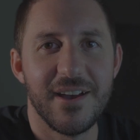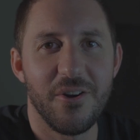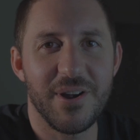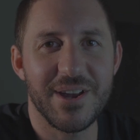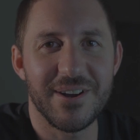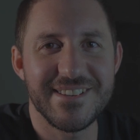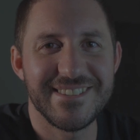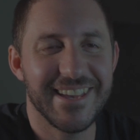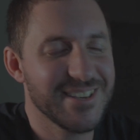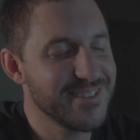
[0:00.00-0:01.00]
Alright guys,
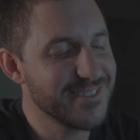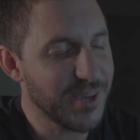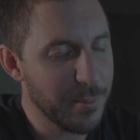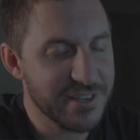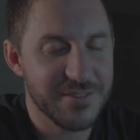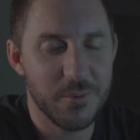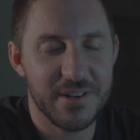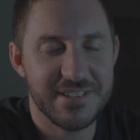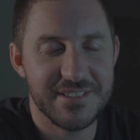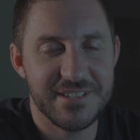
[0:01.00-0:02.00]
thank you so much for
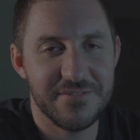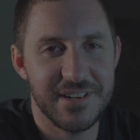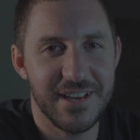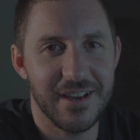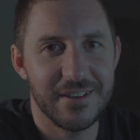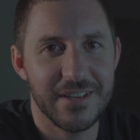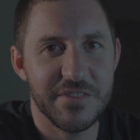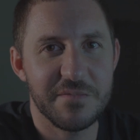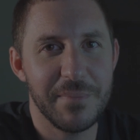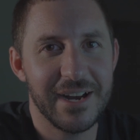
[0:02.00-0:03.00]
watching this video.
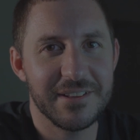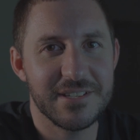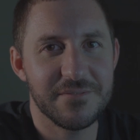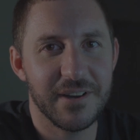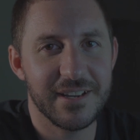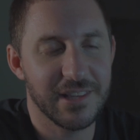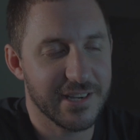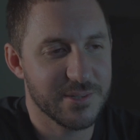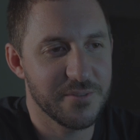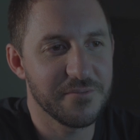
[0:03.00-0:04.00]
If you've made it this far, I'd
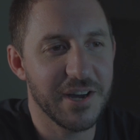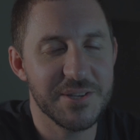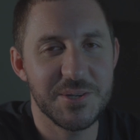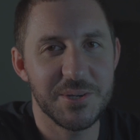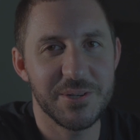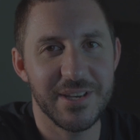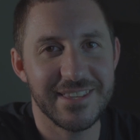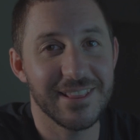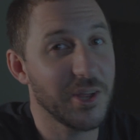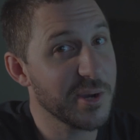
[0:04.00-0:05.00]
like to invite you to
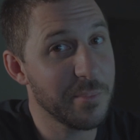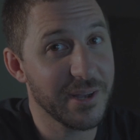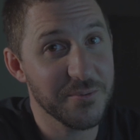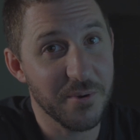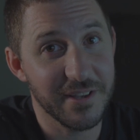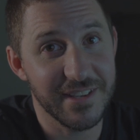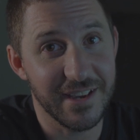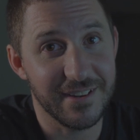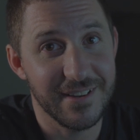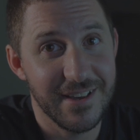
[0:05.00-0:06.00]
hit the like button right
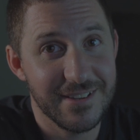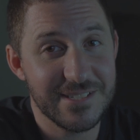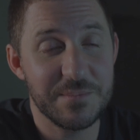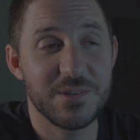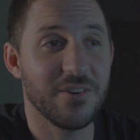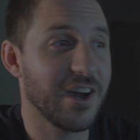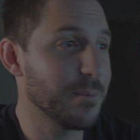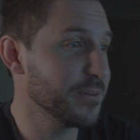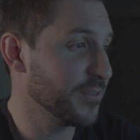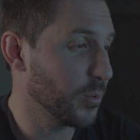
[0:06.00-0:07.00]
now,
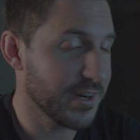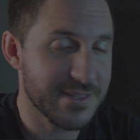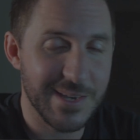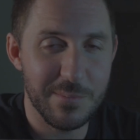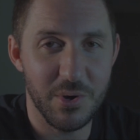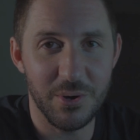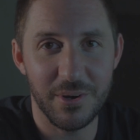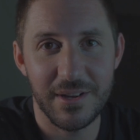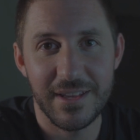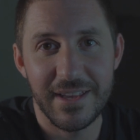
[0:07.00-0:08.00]
subscribe if you want to see
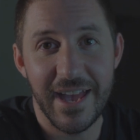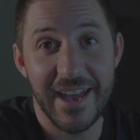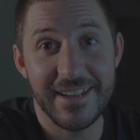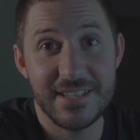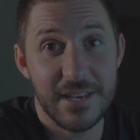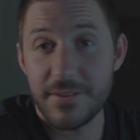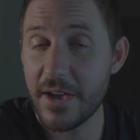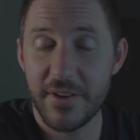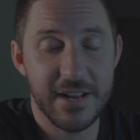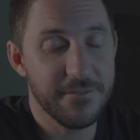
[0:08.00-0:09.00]
more, and if you
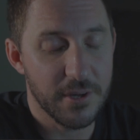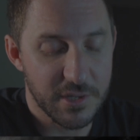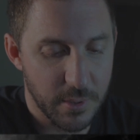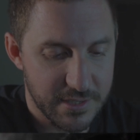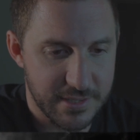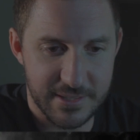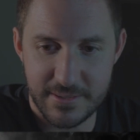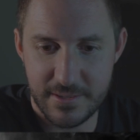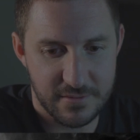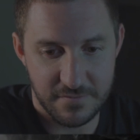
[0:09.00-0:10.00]
have any further
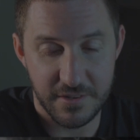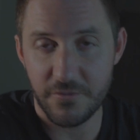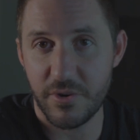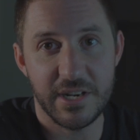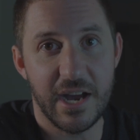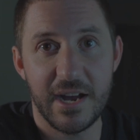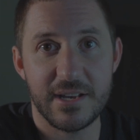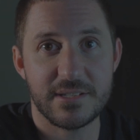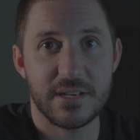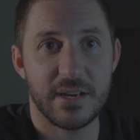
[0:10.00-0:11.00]
questions, just feel free to
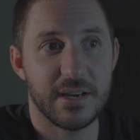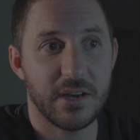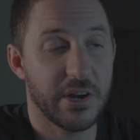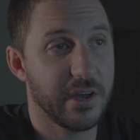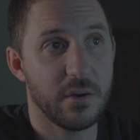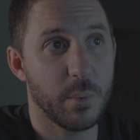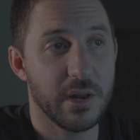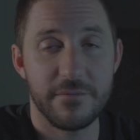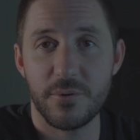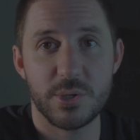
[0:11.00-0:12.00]
ask. I know I'm
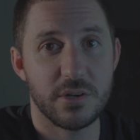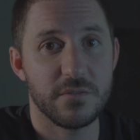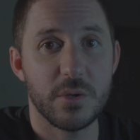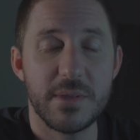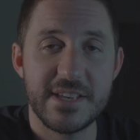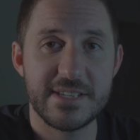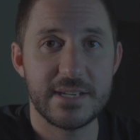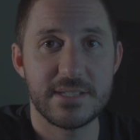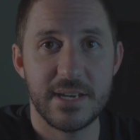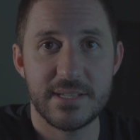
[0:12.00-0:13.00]
one of the fortunate few with these
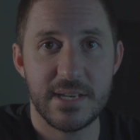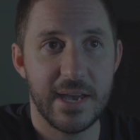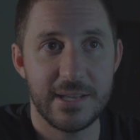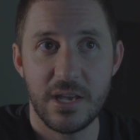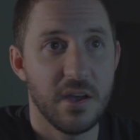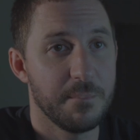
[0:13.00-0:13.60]
headsets, and